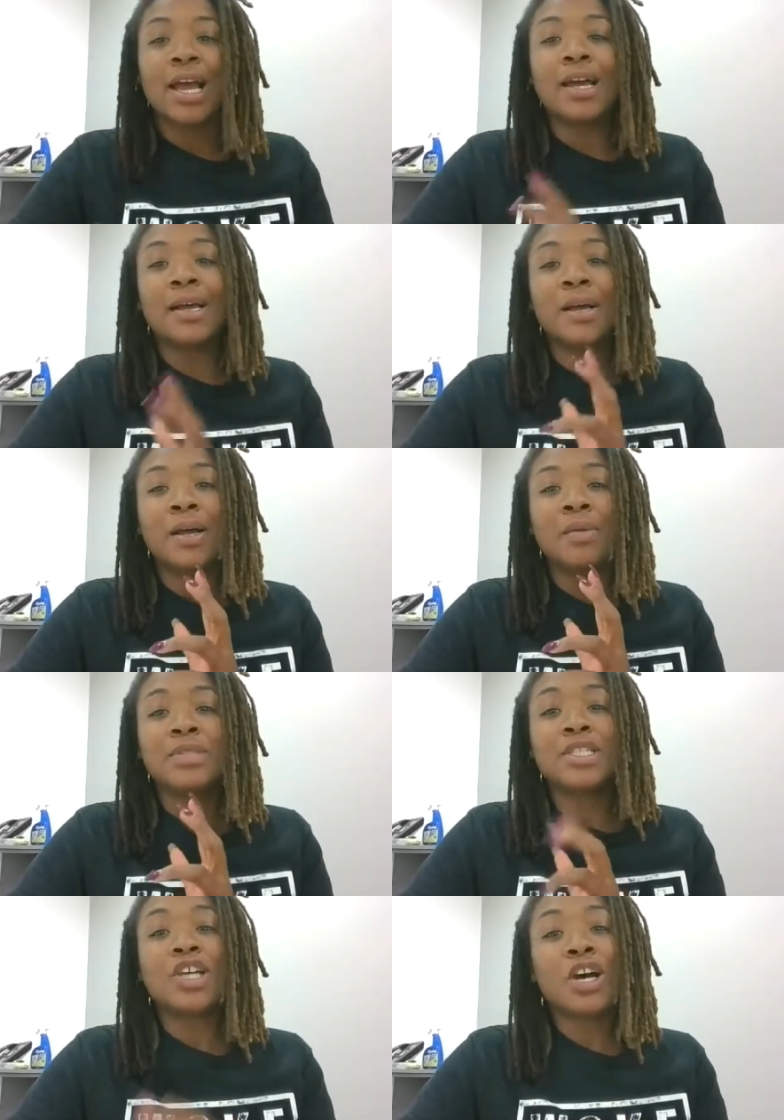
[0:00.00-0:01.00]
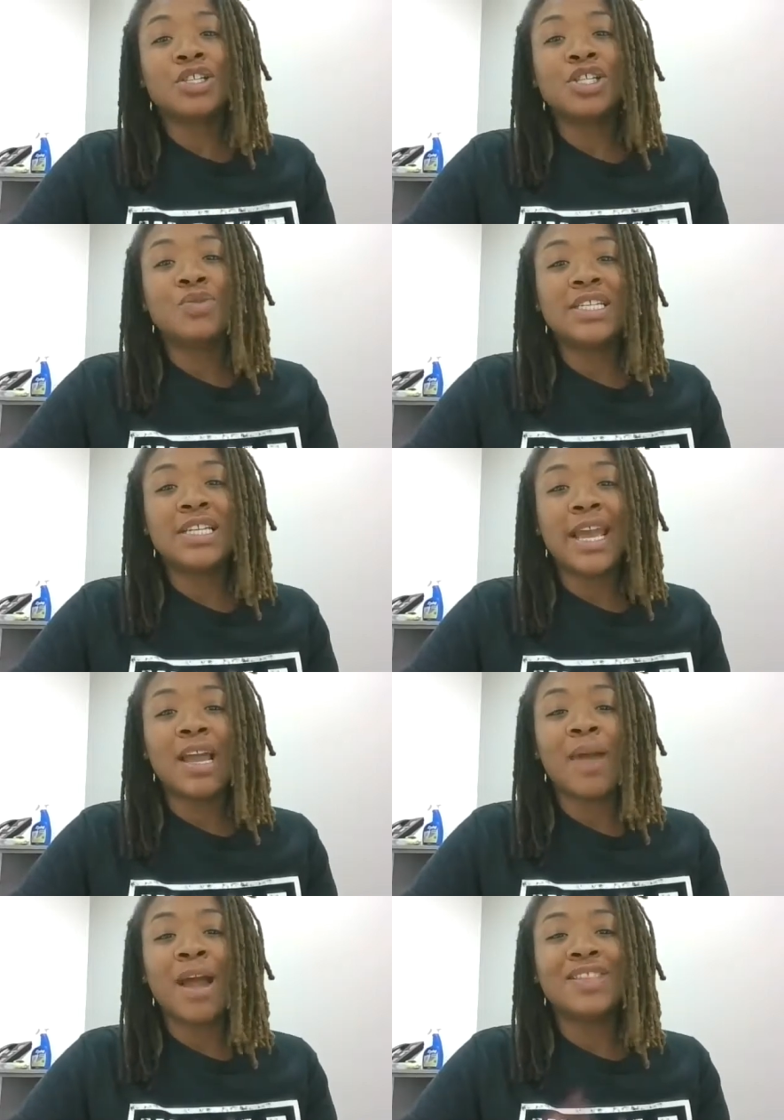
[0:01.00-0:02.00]
to talk to you today
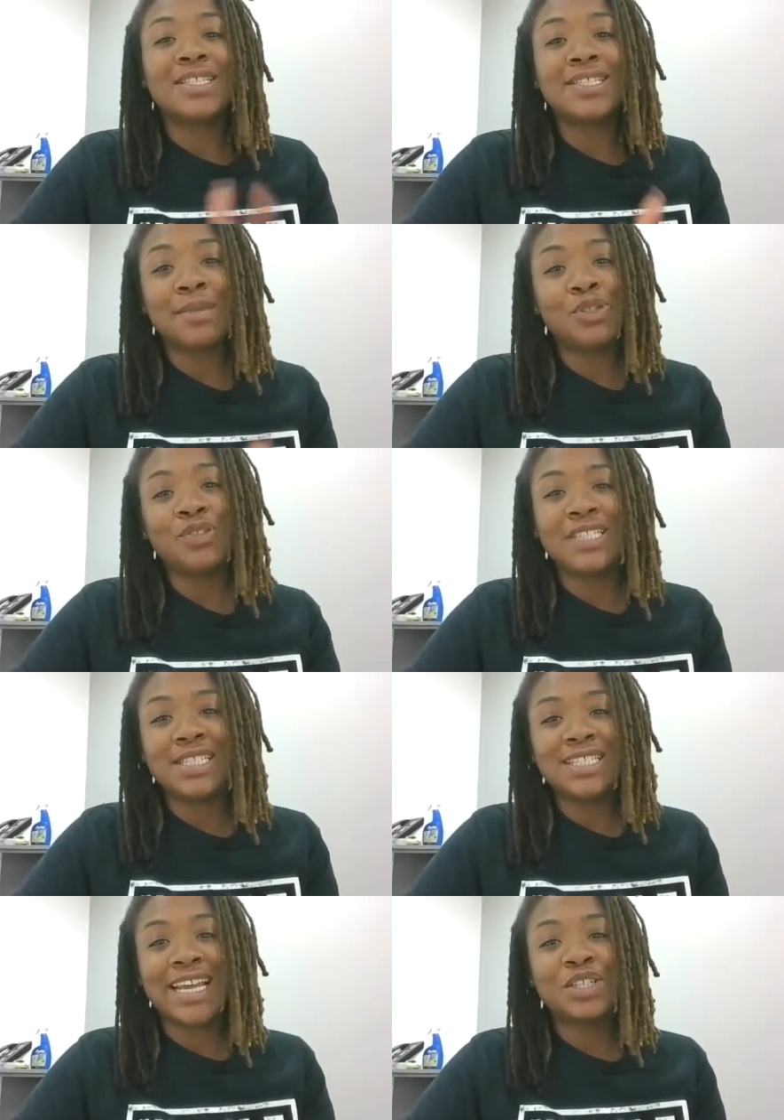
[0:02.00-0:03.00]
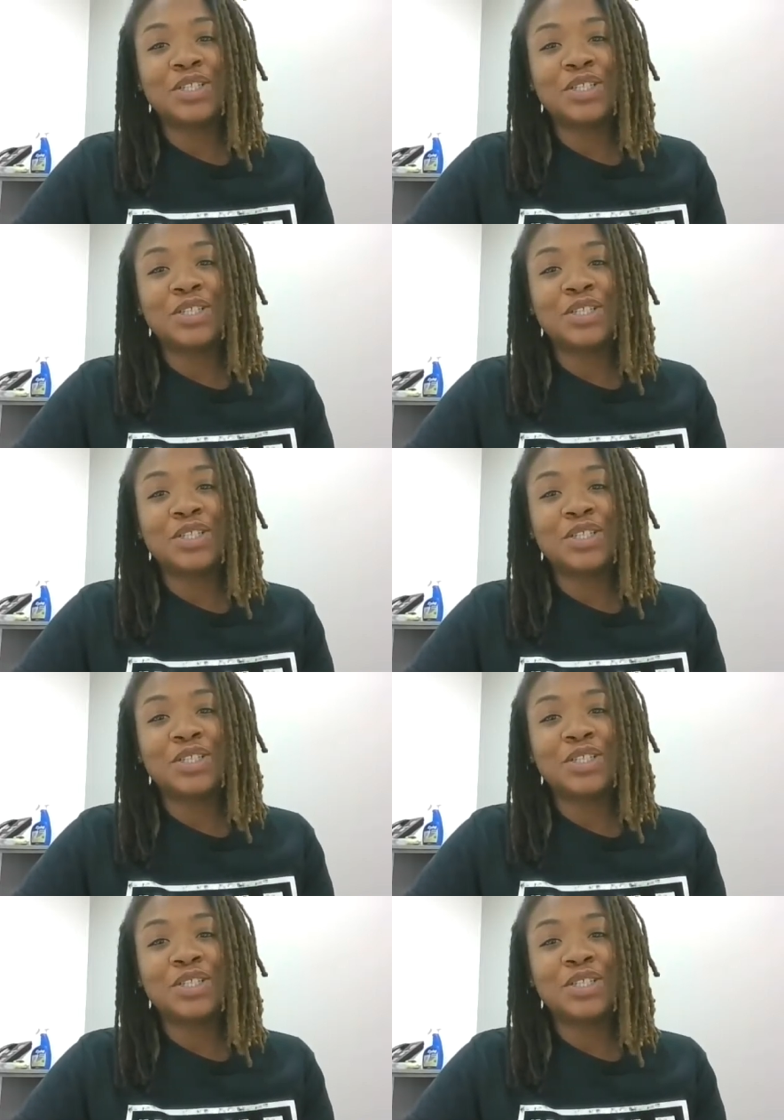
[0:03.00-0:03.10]
about the steps you need to take